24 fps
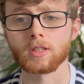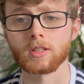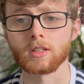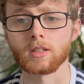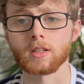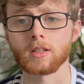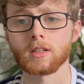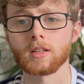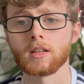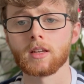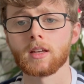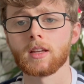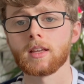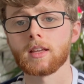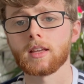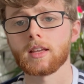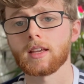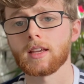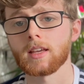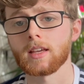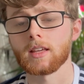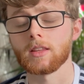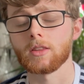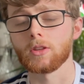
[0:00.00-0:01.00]
to
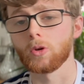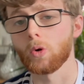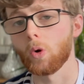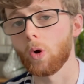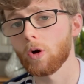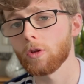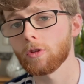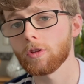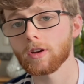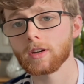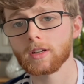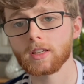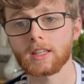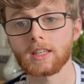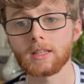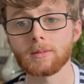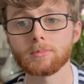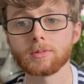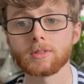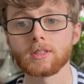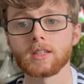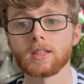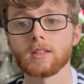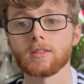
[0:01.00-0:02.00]
it. The author
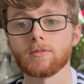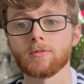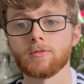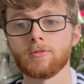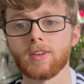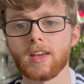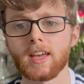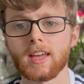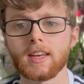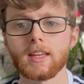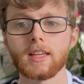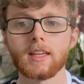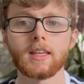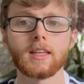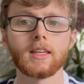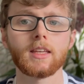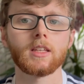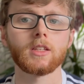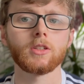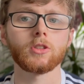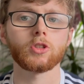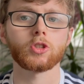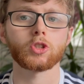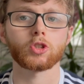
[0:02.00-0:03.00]
keeps it
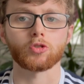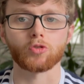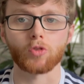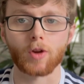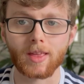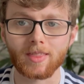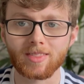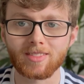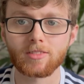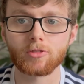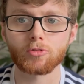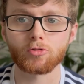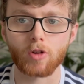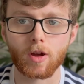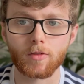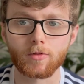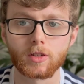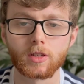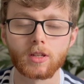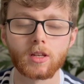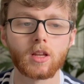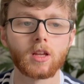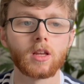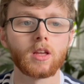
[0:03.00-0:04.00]
very strength
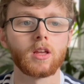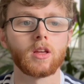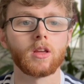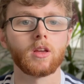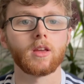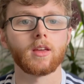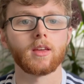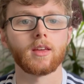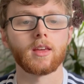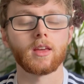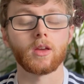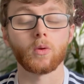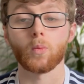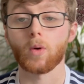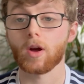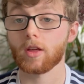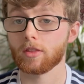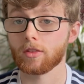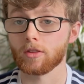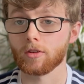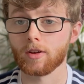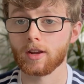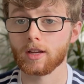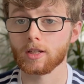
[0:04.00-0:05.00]
driven
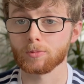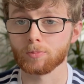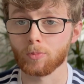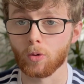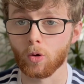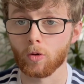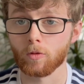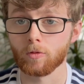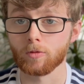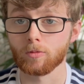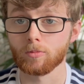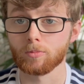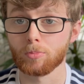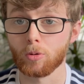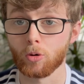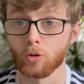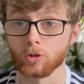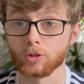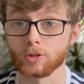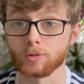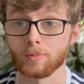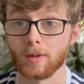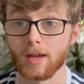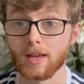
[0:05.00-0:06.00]
with the rest
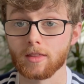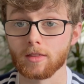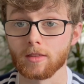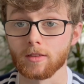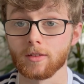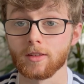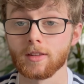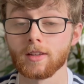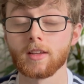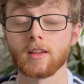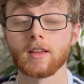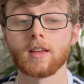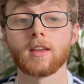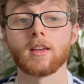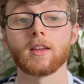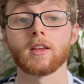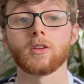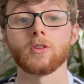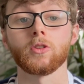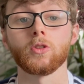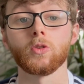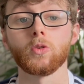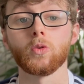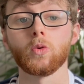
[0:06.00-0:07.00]
pause method.
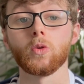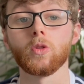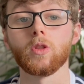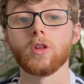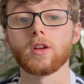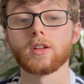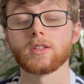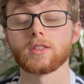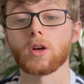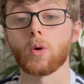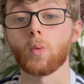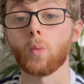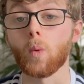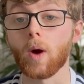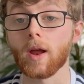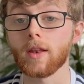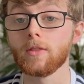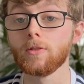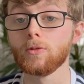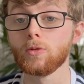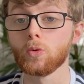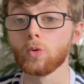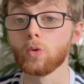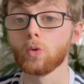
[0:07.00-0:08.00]
You know, there is a
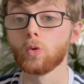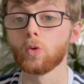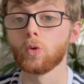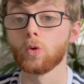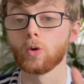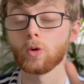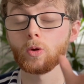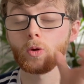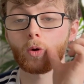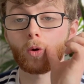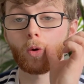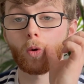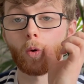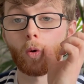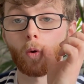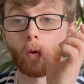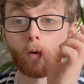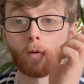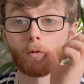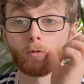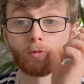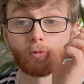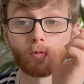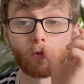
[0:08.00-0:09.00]
window
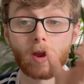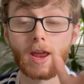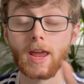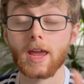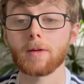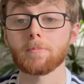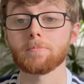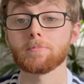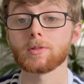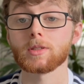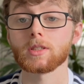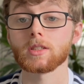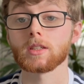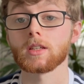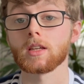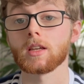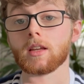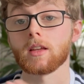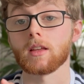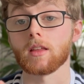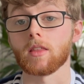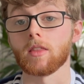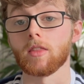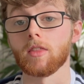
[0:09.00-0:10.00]
of reps
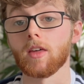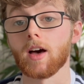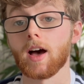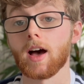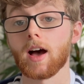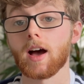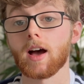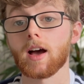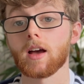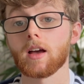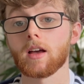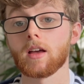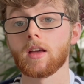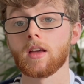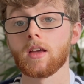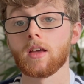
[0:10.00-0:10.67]
that